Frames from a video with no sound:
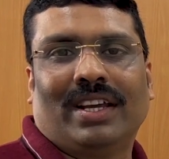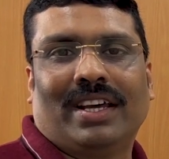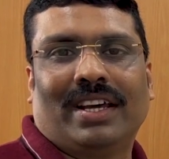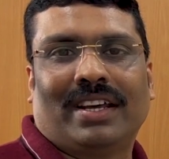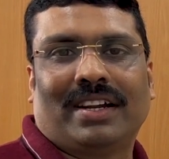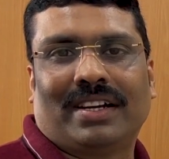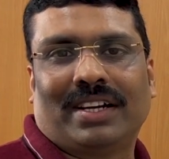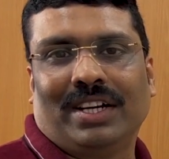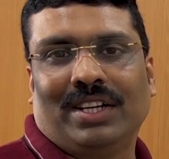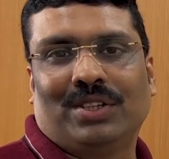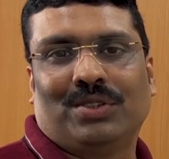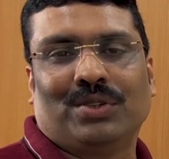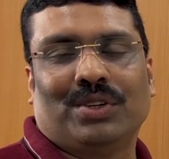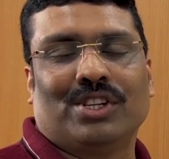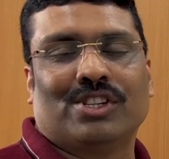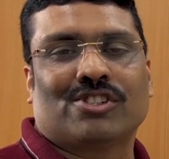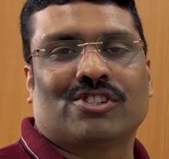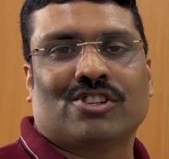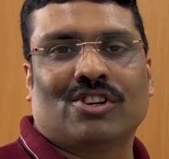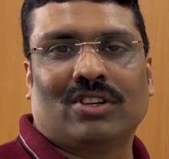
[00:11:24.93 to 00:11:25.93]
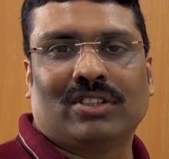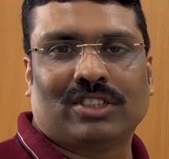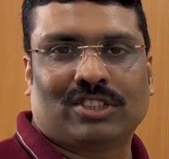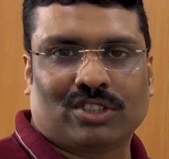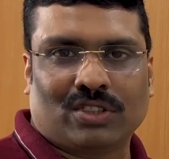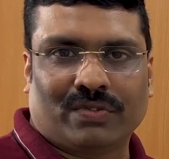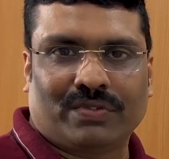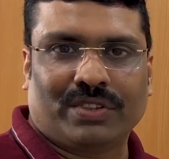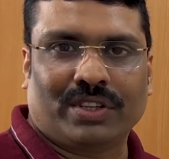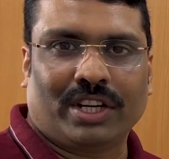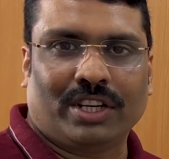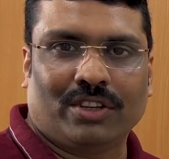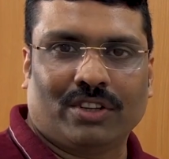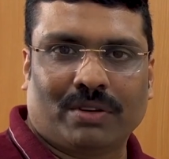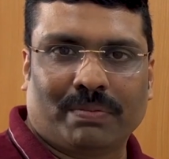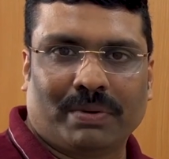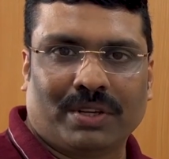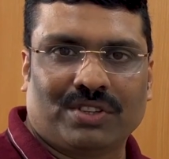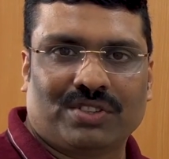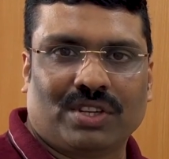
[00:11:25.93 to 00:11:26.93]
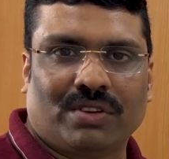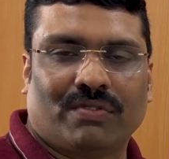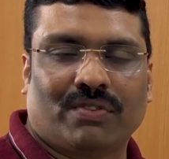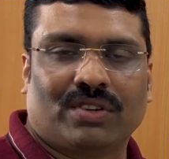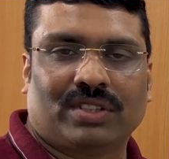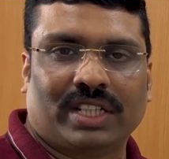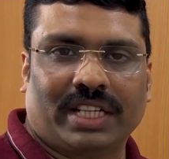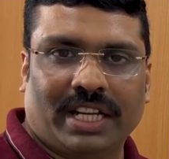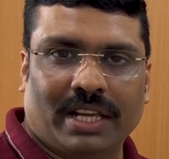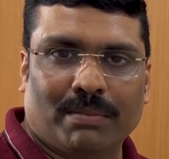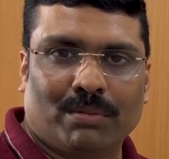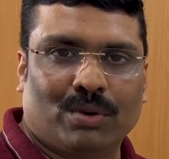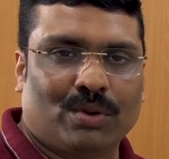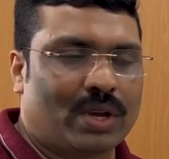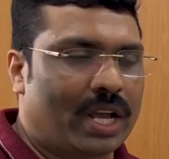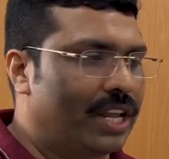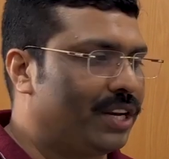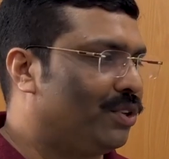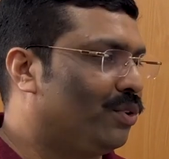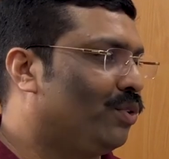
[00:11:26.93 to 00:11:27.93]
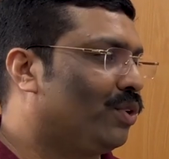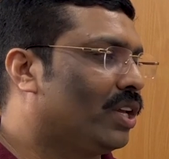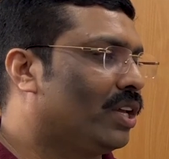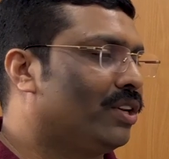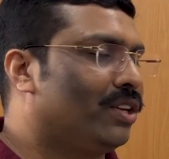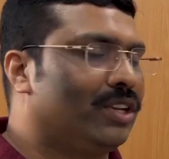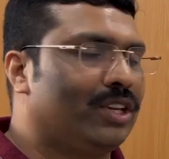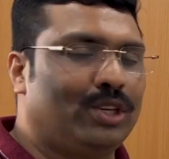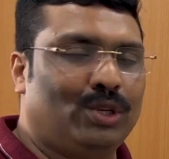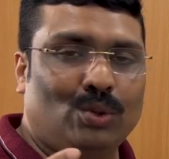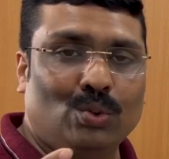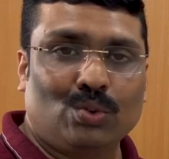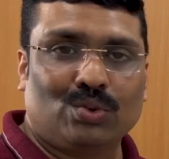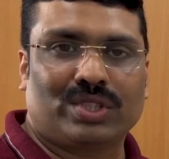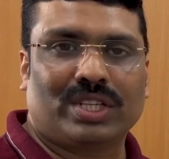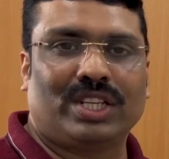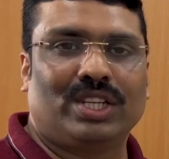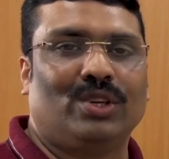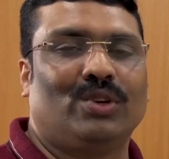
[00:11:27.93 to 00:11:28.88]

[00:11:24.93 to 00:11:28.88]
ready to install the software in your PC for the demo, and you can use it.